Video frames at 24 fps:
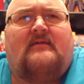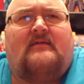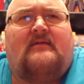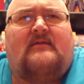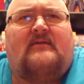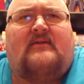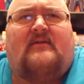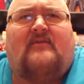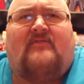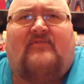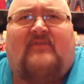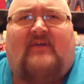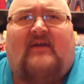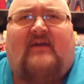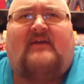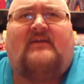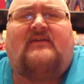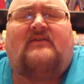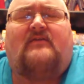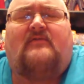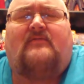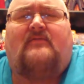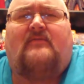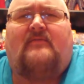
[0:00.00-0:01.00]
you know,
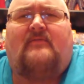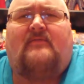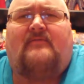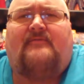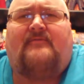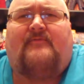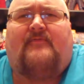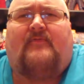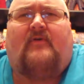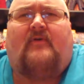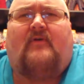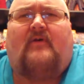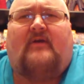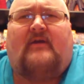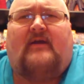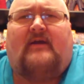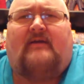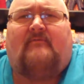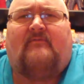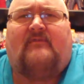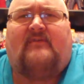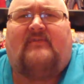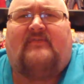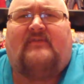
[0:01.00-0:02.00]
thank you for
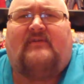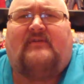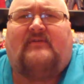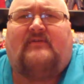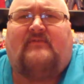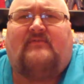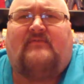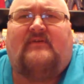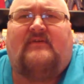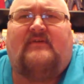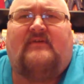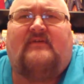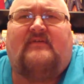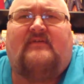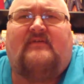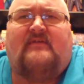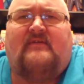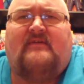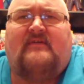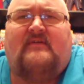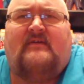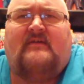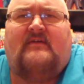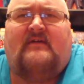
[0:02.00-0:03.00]
everything you did
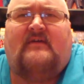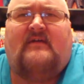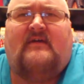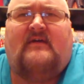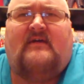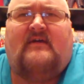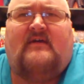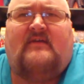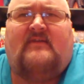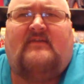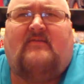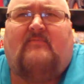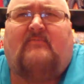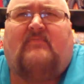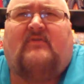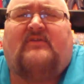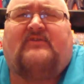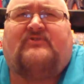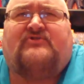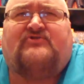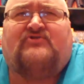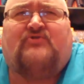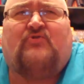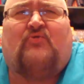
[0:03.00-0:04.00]
to
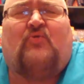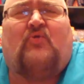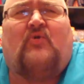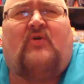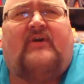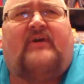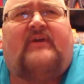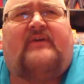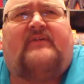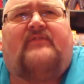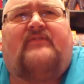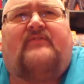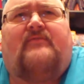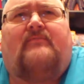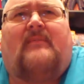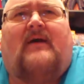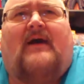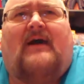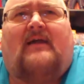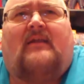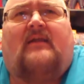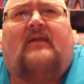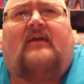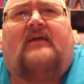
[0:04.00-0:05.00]
bring joy to
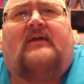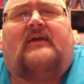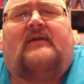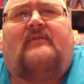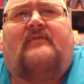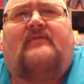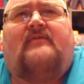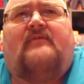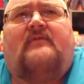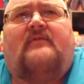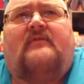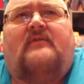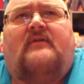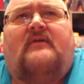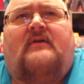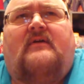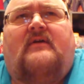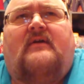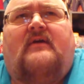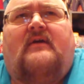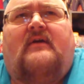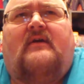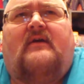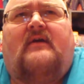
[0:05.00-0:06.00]
my life
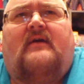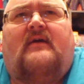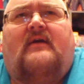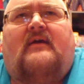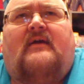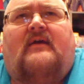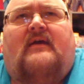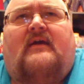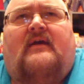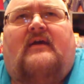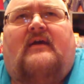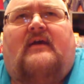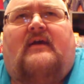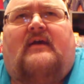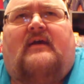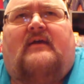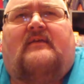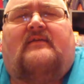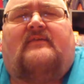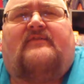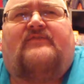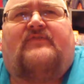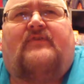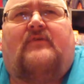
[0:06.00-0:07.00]

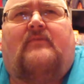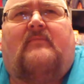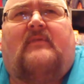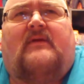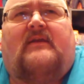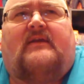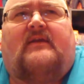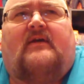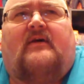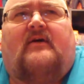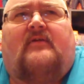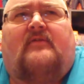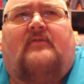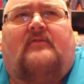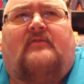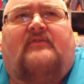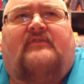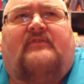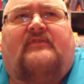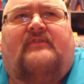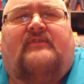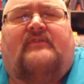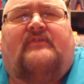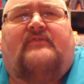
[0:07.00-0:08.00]
and so many
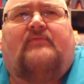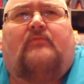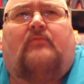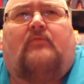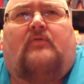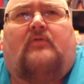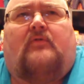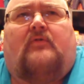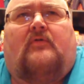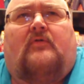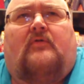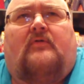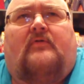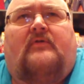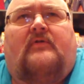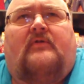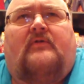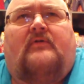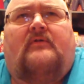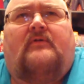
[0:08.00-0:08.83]
others in this world.